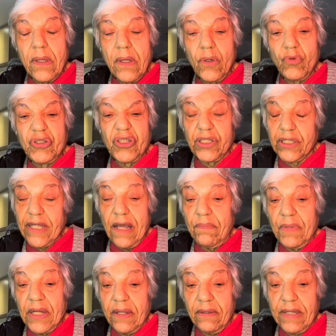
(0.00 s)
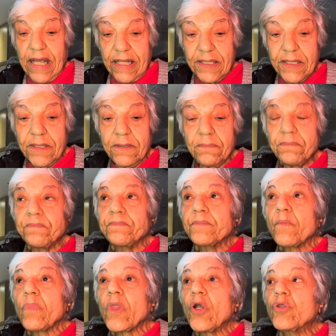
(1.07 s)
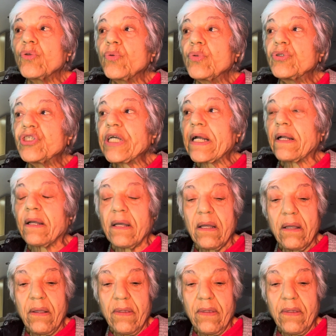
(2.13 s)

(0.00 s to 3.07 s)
which is 10-minute test to check